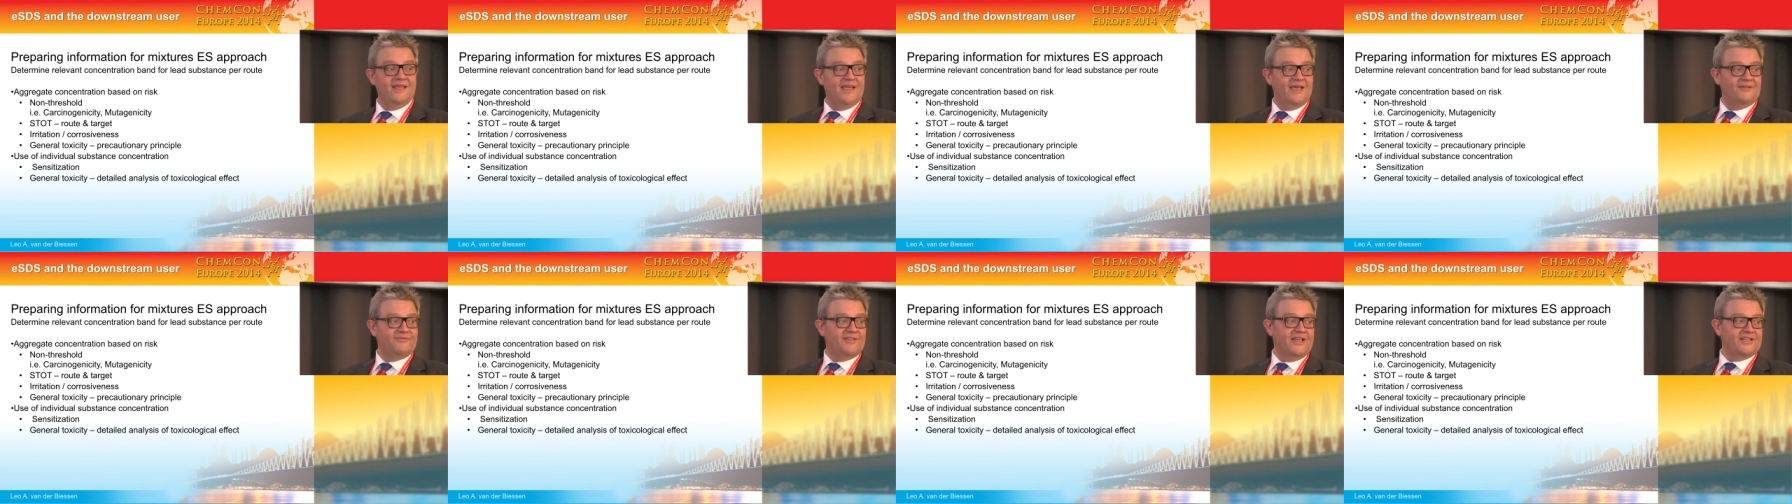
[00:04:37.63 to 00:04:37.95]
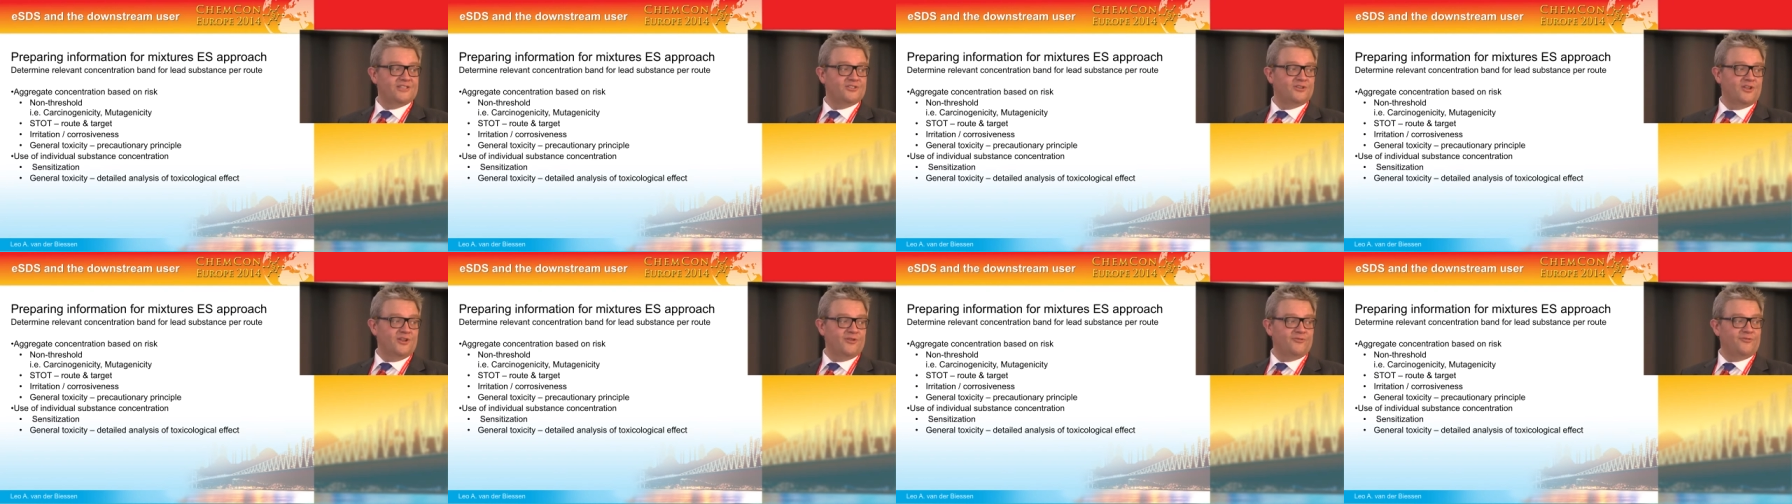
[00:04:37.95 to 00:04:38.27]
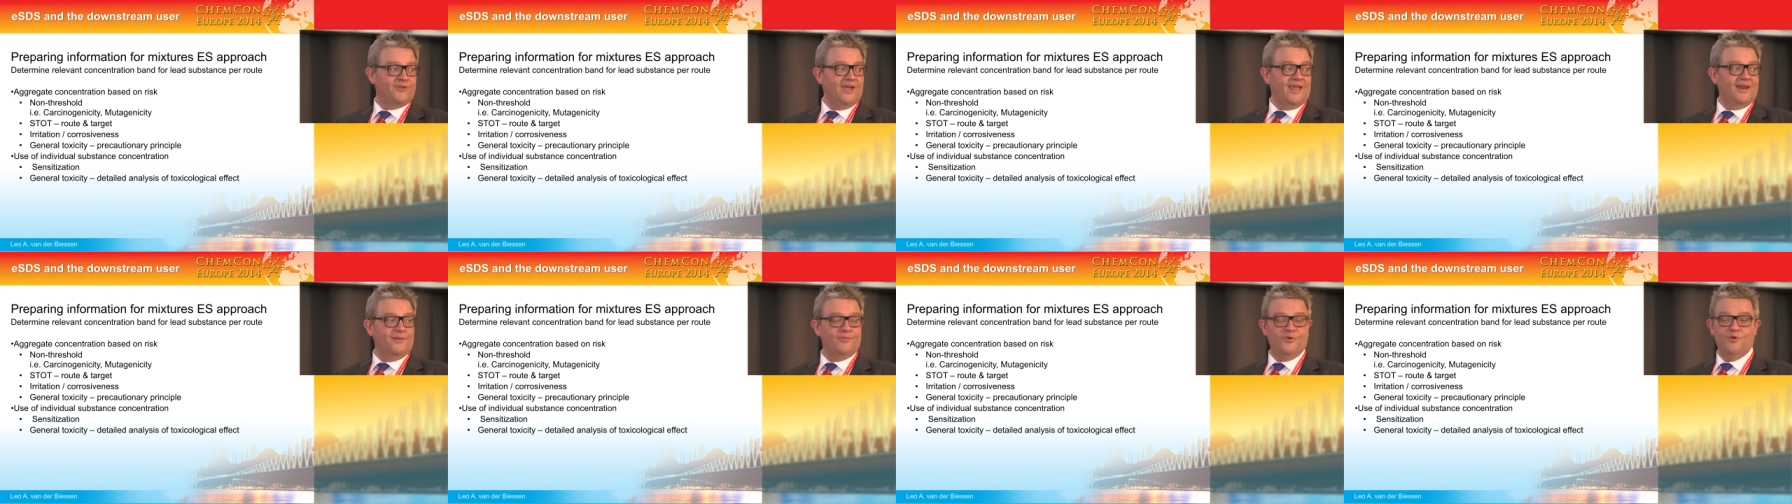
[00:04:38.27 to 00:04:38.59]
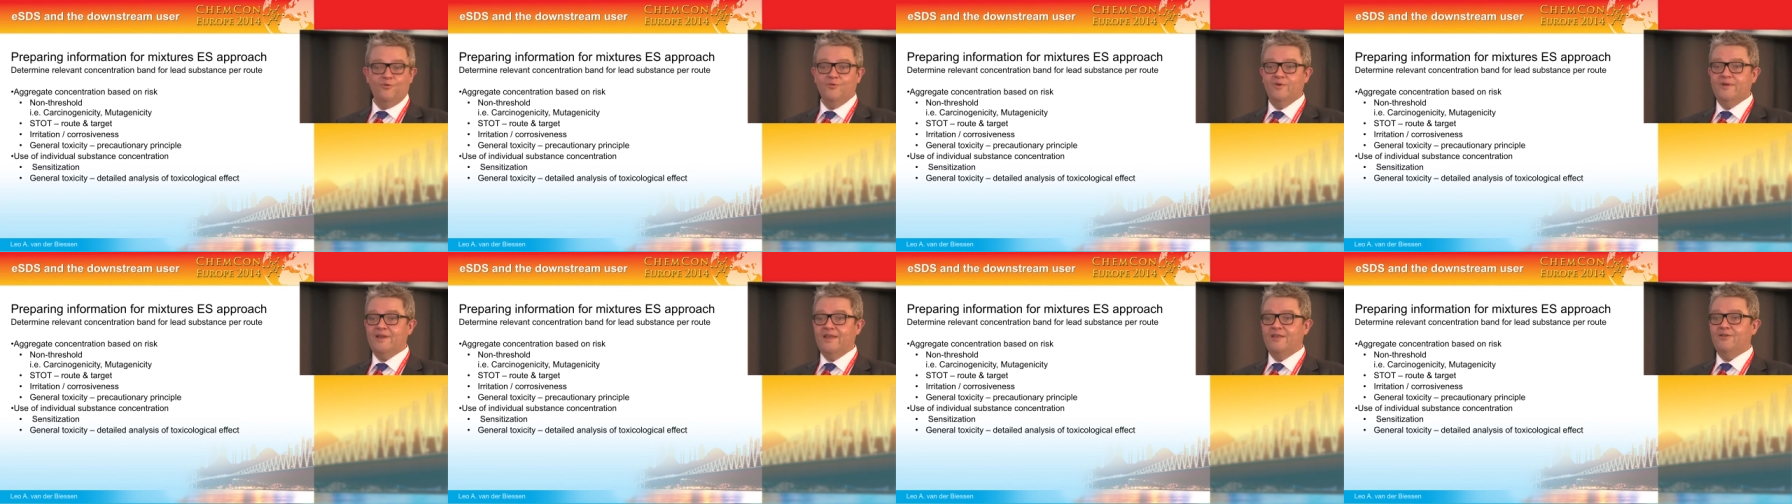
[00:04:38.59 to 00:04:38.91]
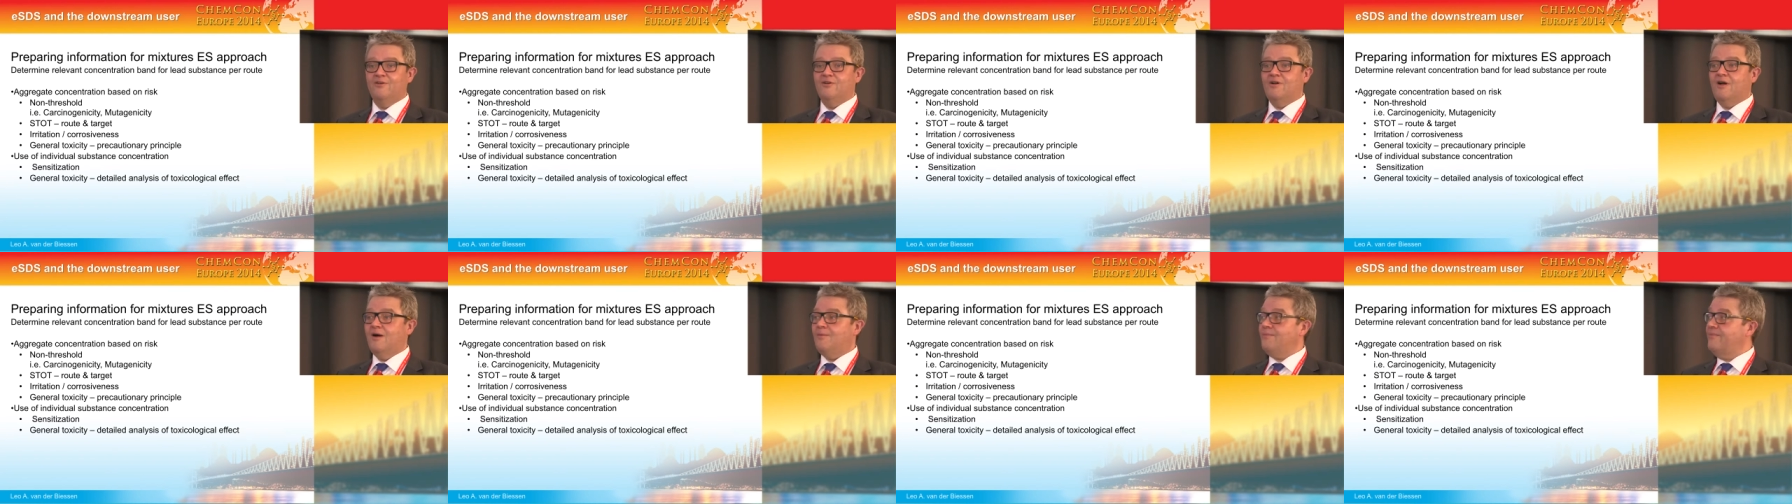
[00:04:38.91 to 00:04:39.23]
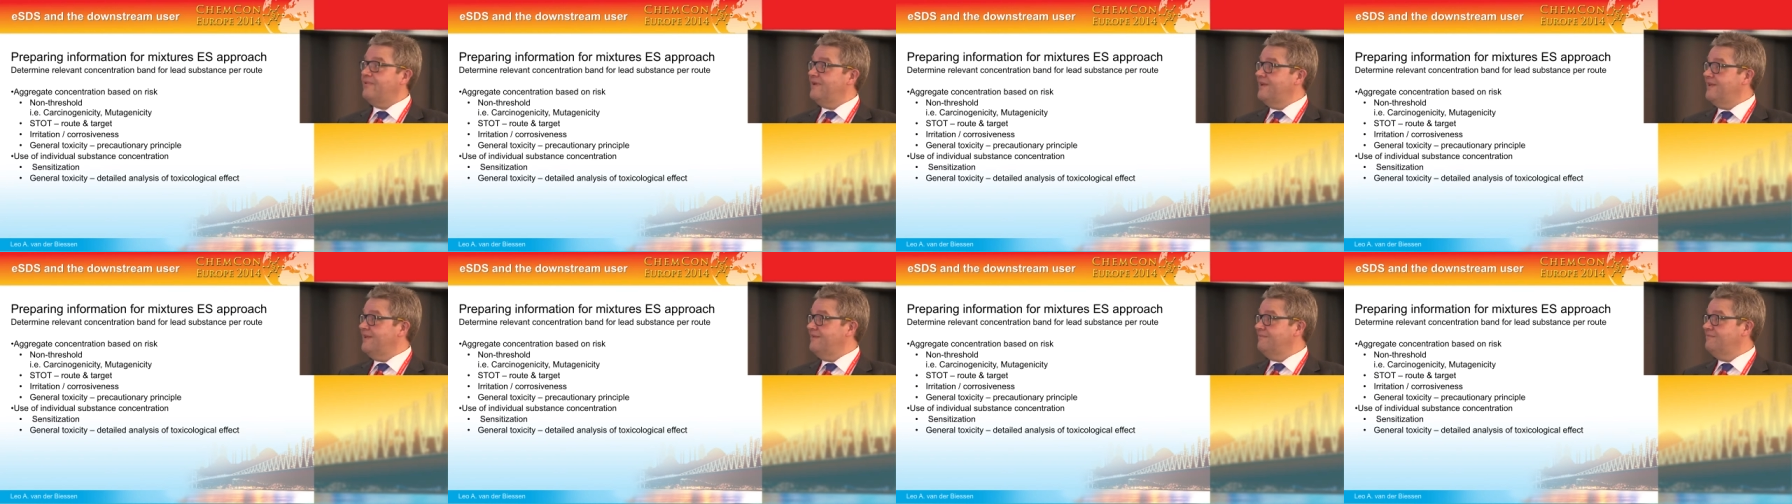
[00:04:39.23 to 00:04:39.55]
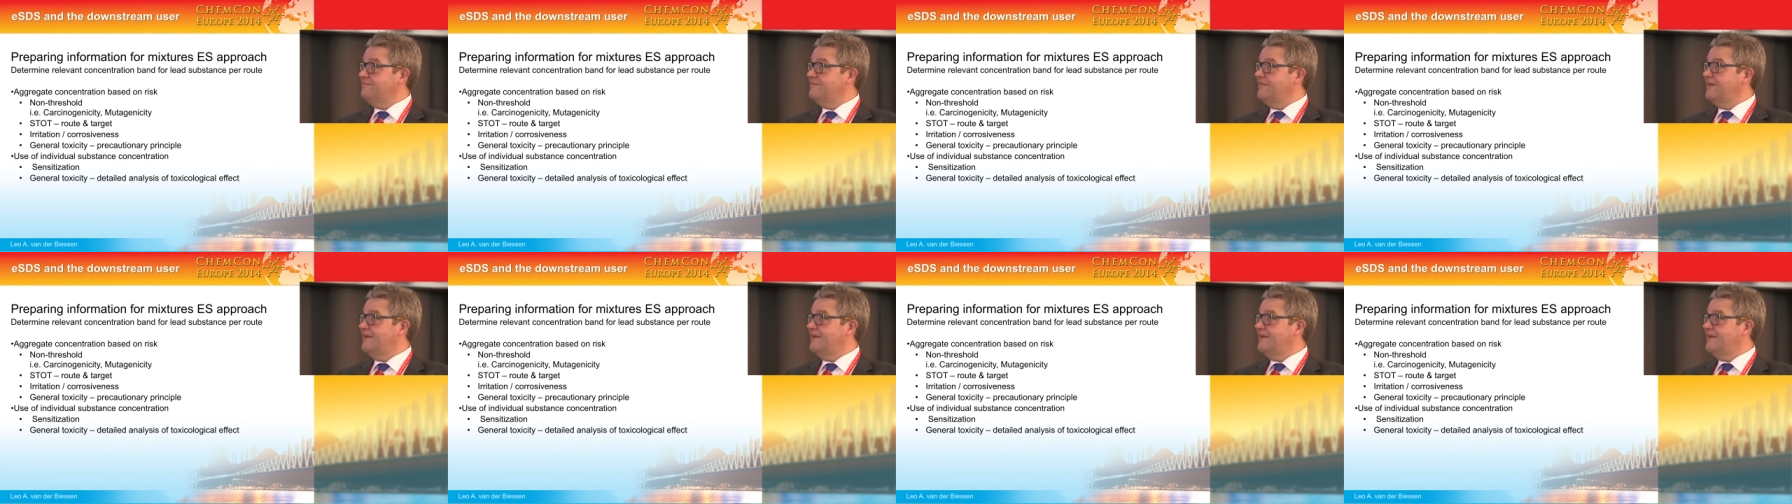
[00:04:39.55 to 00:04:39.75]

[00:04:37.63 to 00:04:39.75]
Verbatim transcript: If that's not available within your company,